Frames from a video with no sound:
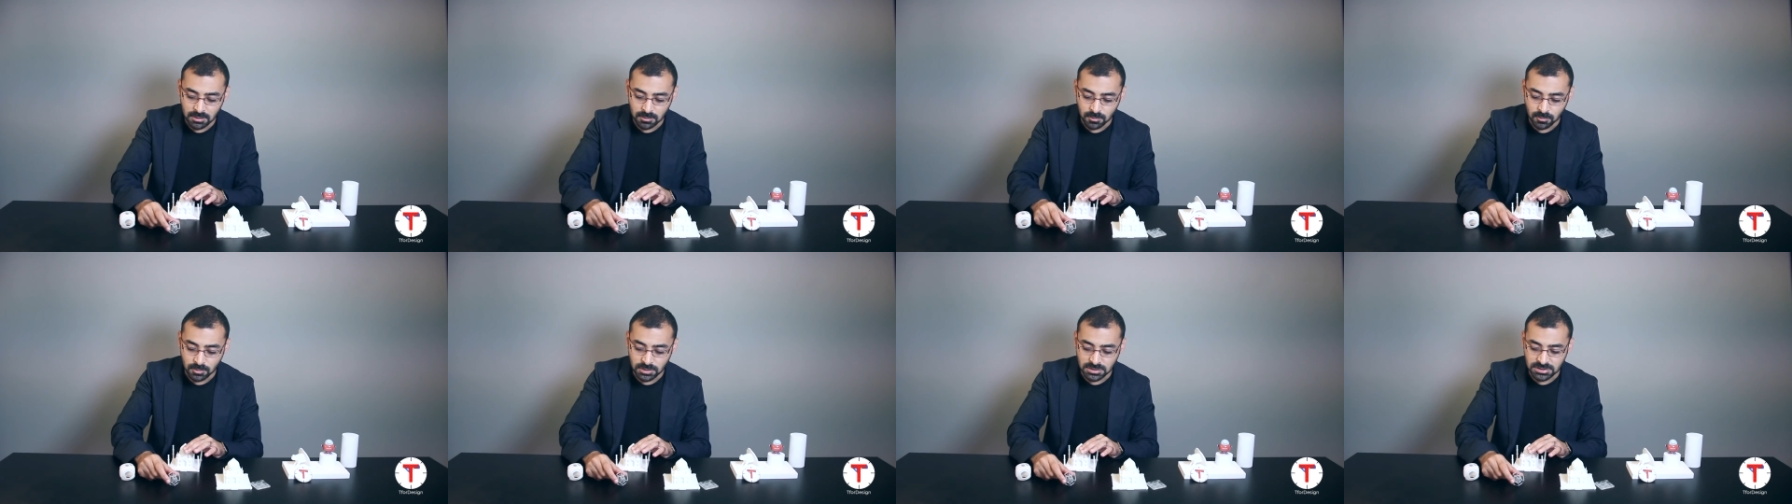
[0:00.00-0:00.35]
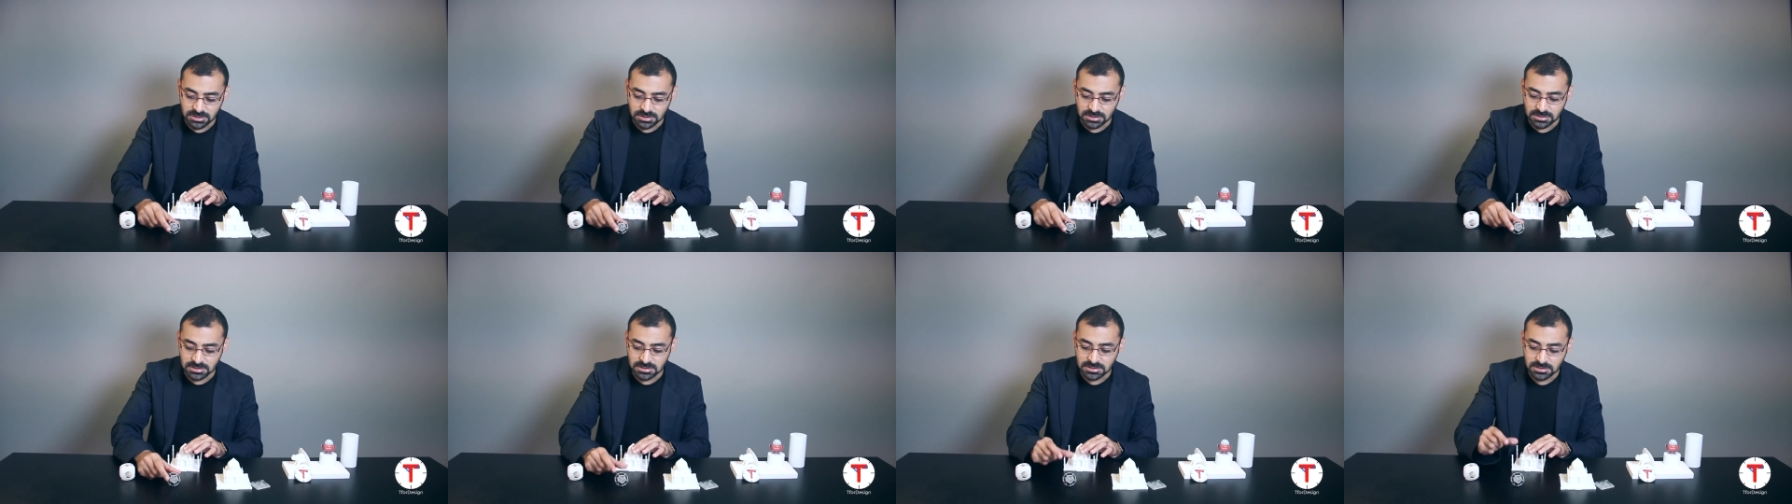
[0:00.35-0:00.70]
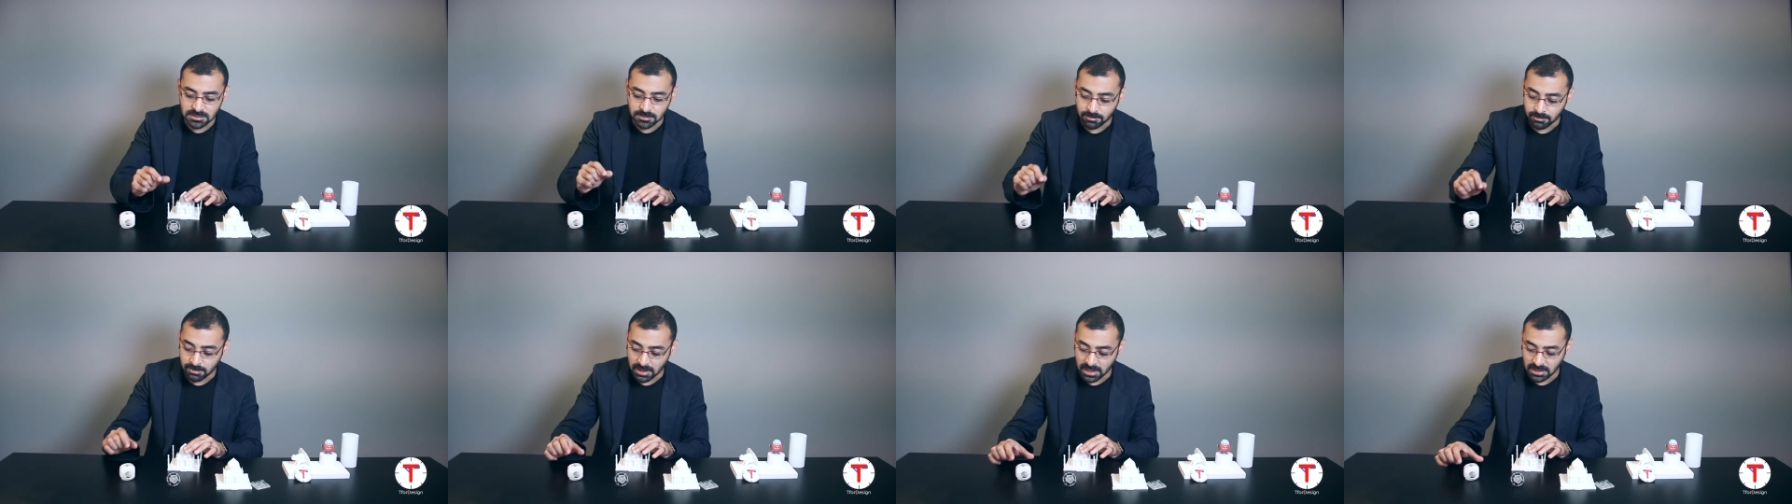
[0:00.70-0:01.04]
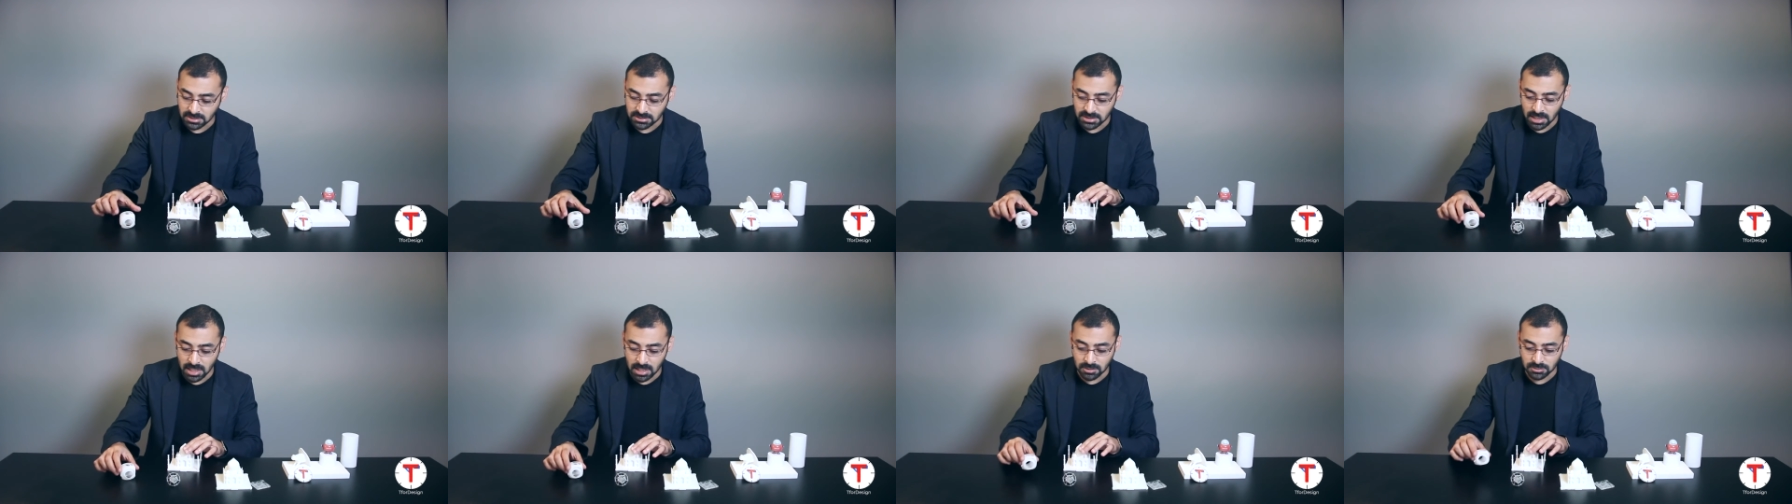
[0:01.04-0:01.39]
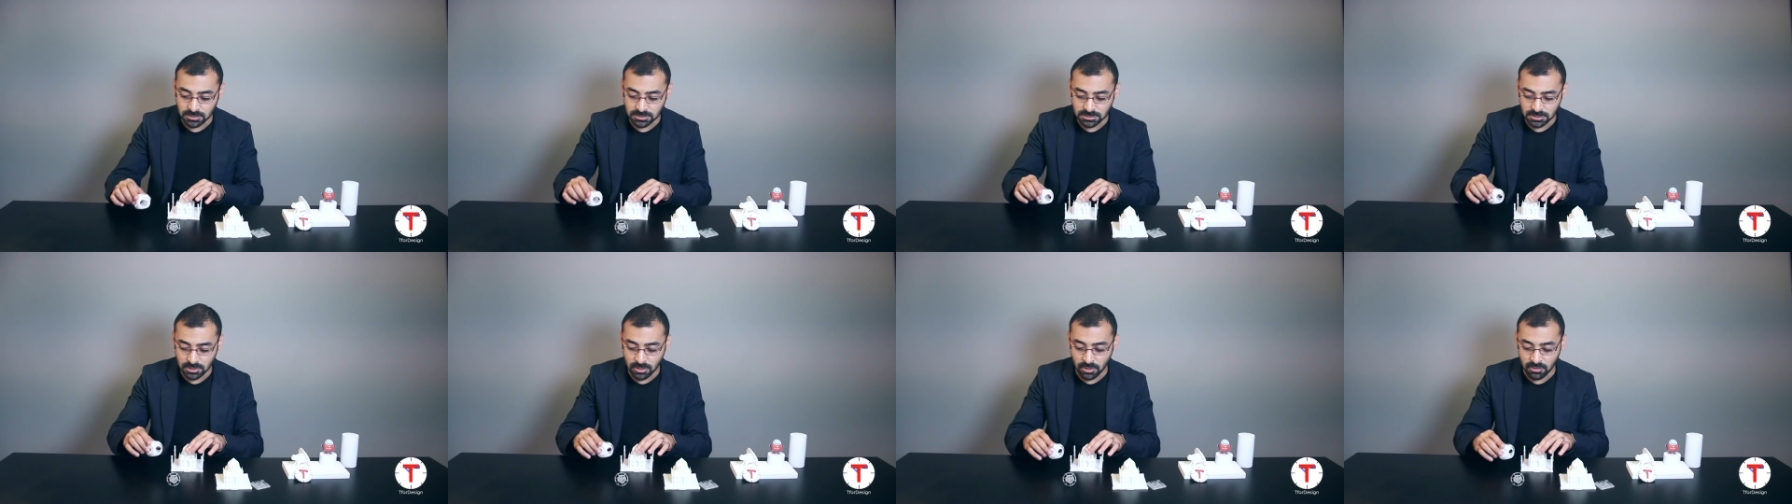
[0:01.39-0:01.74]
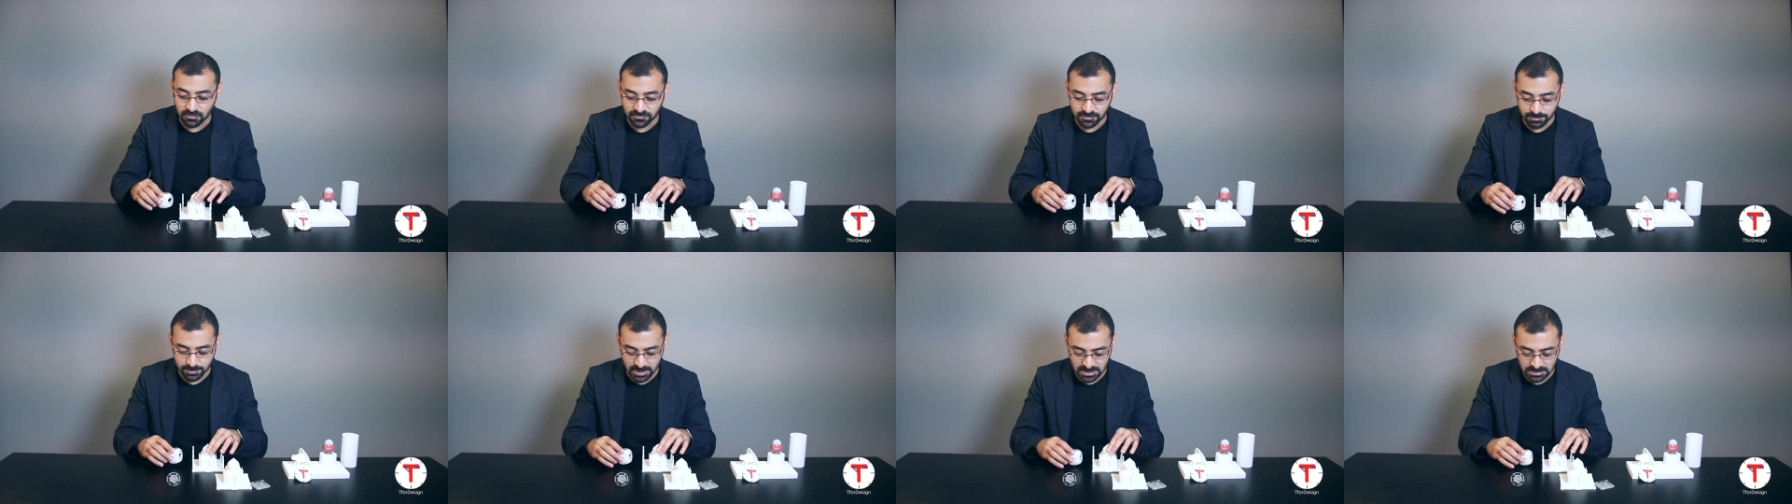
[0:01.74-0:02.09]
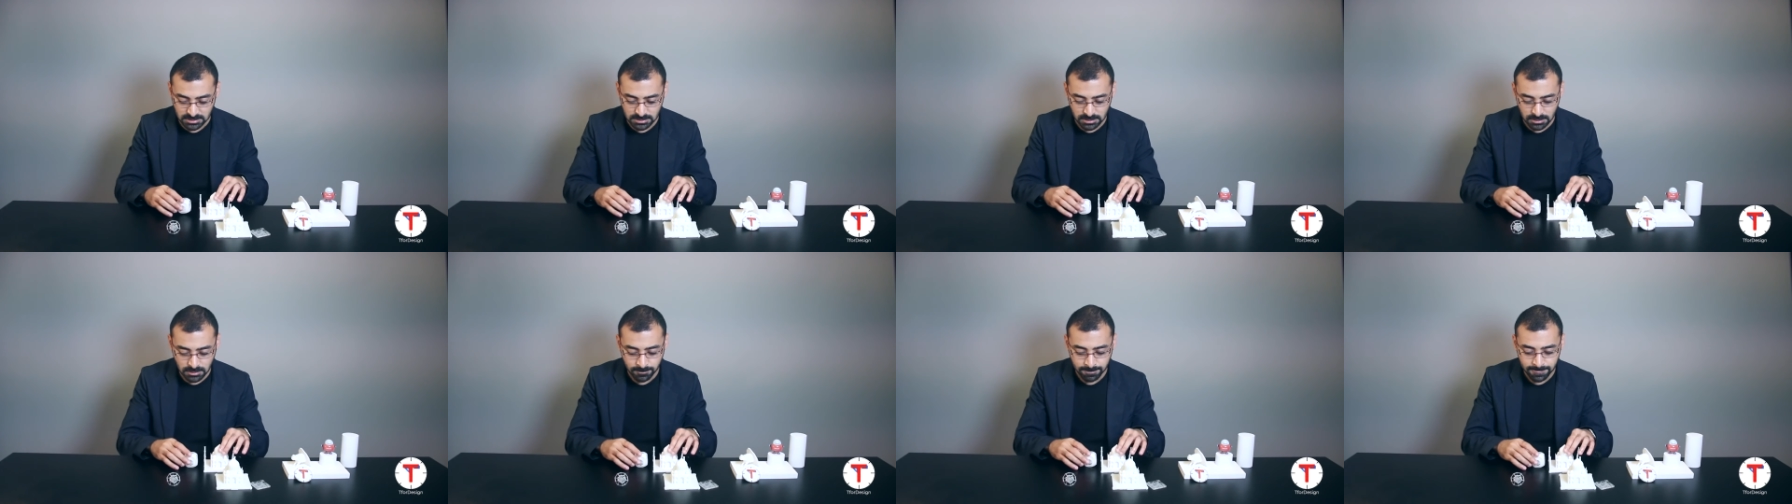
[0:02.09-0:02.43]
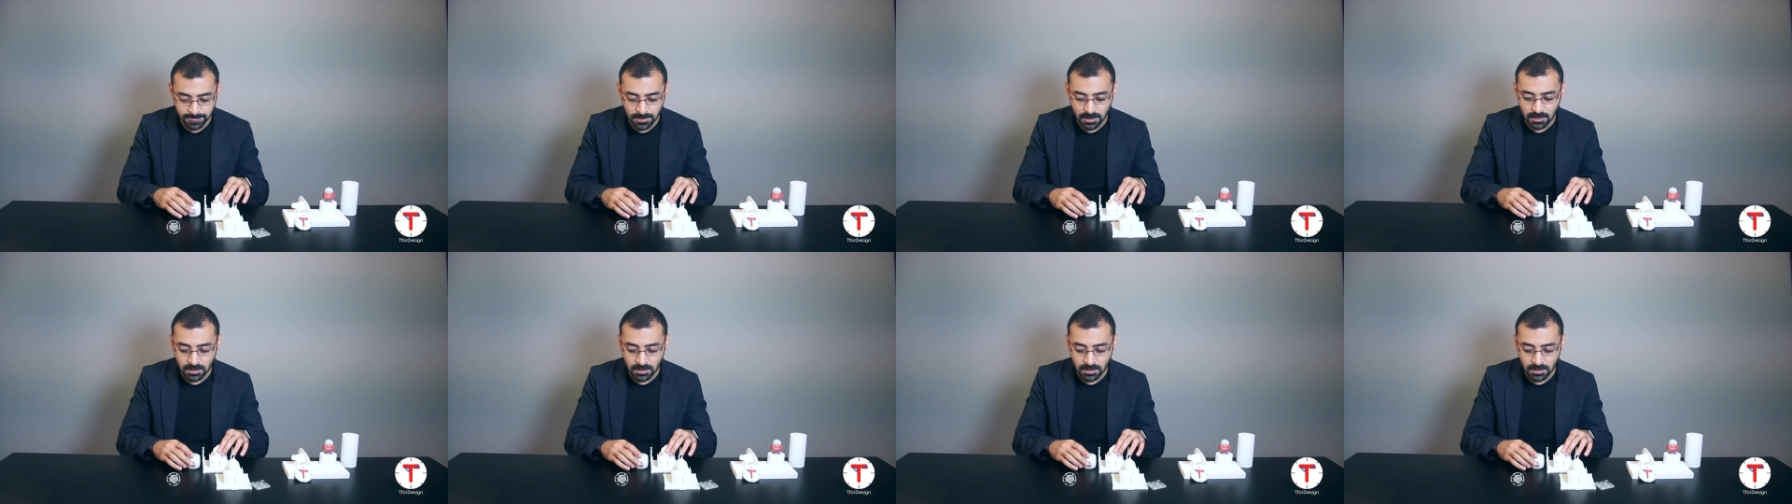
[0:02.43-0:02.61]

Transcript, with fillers: which is made out of metal.